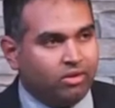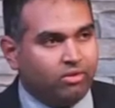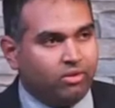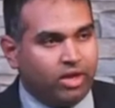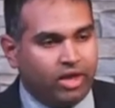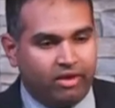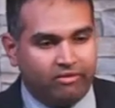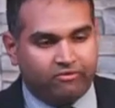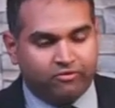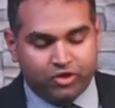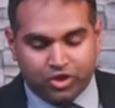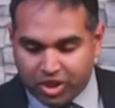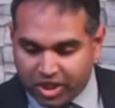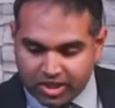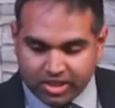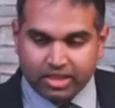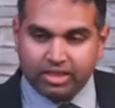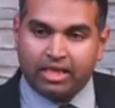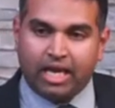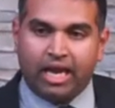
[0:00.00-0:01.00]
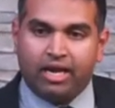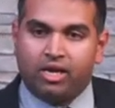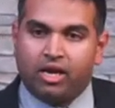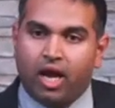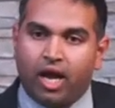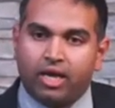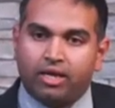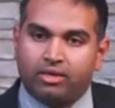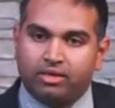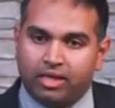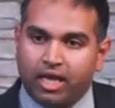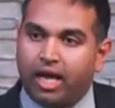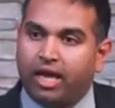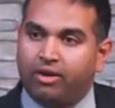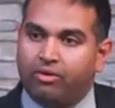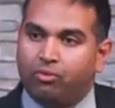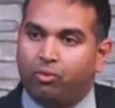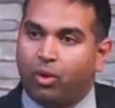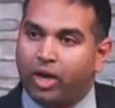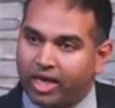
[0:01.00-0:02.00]
if Jesus had not
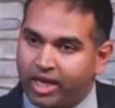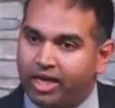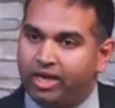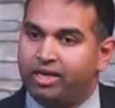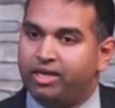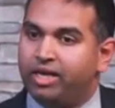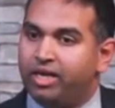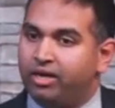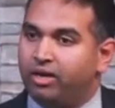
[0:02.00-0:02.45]
done what he did